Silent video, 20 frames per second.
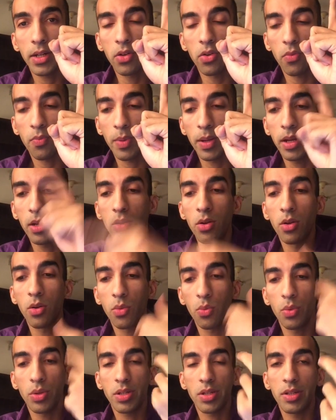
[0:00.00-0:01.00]
of paint
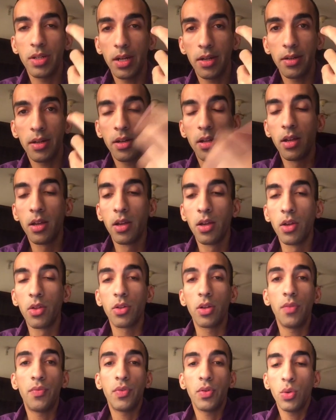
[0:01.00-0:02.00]
which is dented.
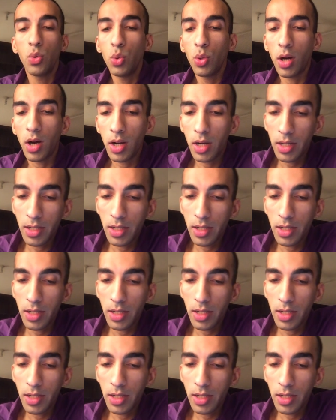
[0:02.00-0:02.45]
If you are